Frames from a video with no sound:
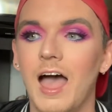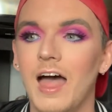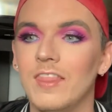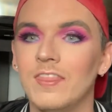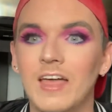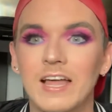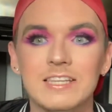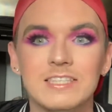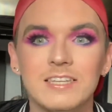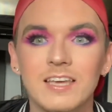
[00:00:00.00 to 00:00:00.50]

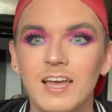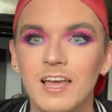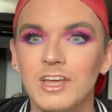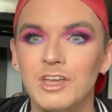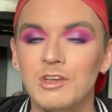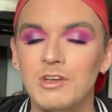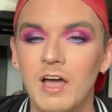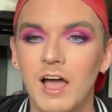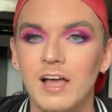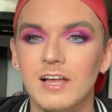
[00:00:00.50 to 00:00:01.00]
That's it,
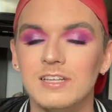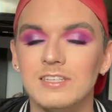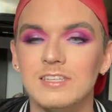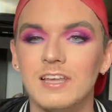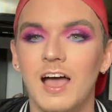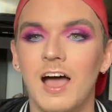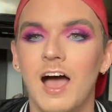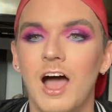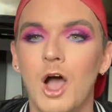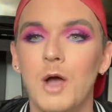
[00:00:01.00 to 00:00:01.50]
you guys.
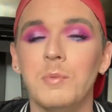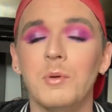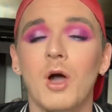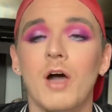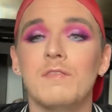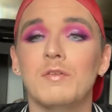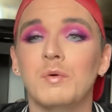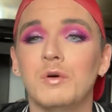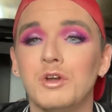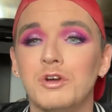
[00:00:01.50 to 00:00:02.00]
I hope y'all
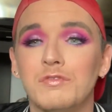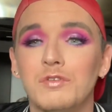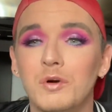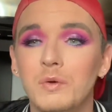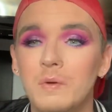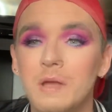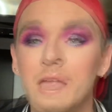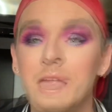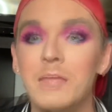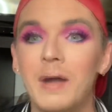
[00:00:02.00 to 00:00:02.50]
have a wonderful
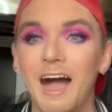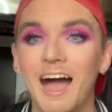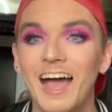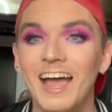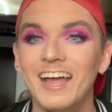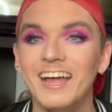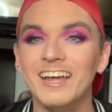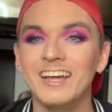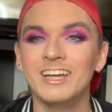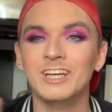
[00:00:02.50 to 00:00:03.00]
week.
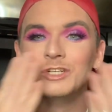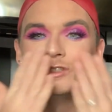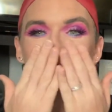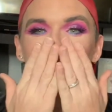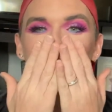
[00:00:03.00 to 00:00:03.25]
Bye.